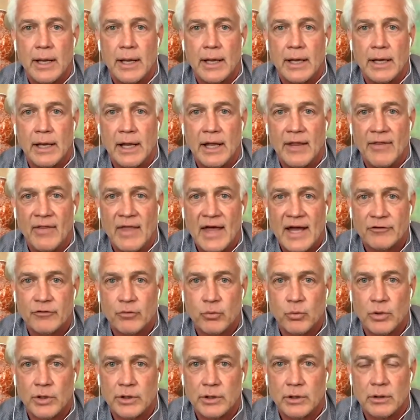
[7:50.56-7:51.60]
And, and
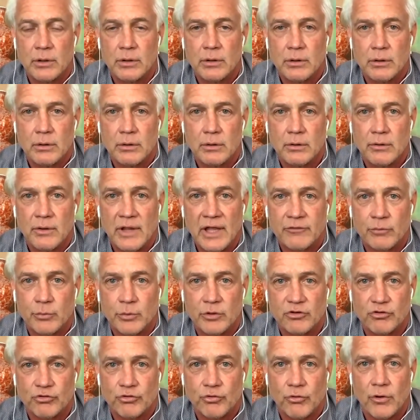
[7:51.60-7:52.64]
that's what,
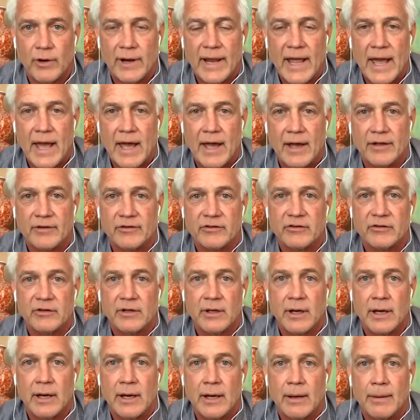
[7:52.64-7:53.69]
that's what Troy
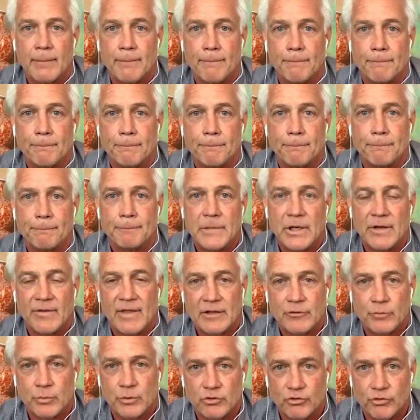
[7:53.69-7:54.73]
has. Um, you
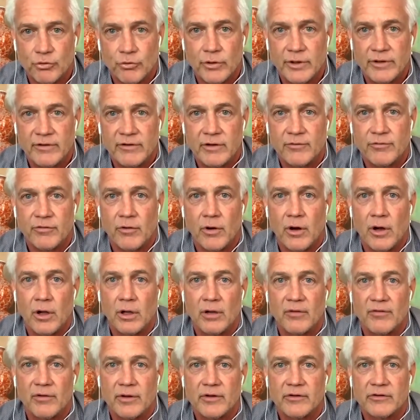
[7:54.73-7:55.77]
know, that's what Troy did for
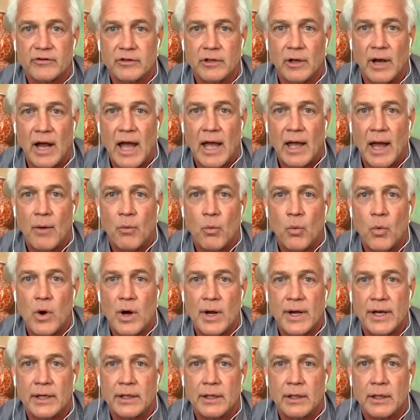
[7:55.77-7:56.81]
all of us. Yeah, I, I
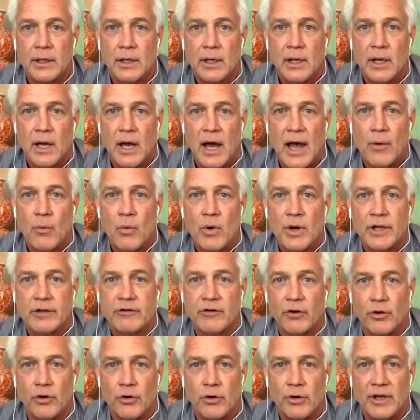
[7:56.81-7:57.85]
wanted I
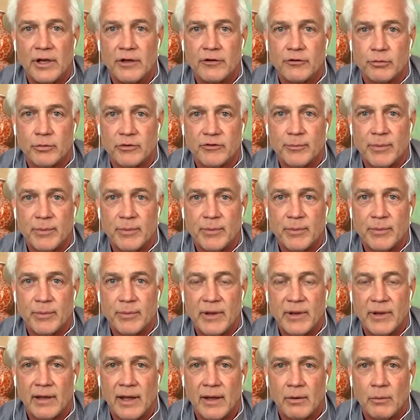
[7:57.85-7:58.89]
wanted to earn his respect.
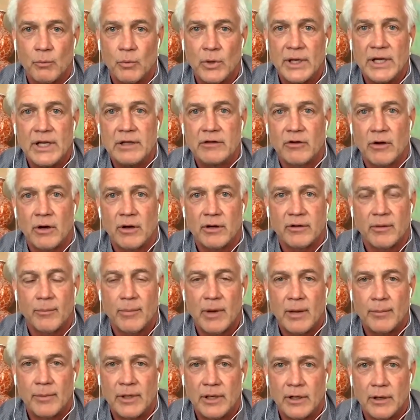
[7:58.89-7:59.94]
I, when he talked
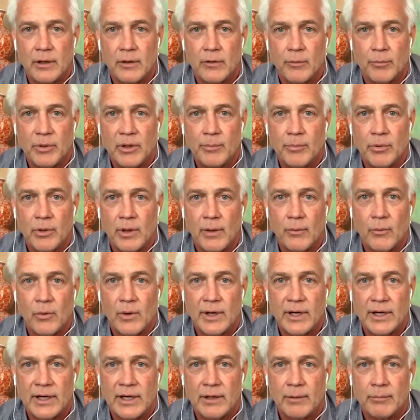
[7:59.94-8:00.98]
about me to other people, I
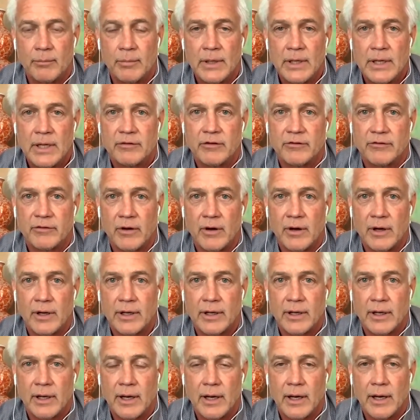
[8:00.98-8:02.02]
wanted him to
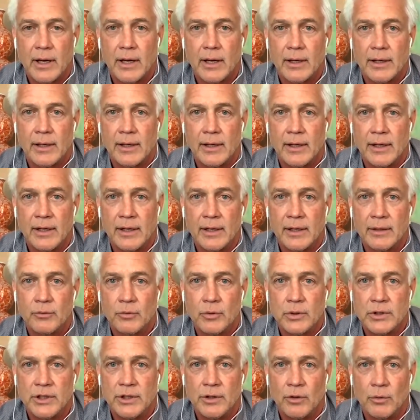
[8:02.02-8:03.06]
talk, uh, uh, uh
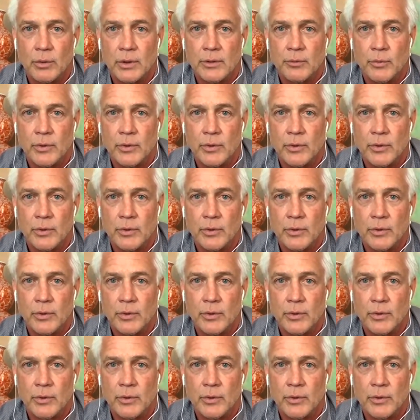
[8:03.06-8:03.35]
you know,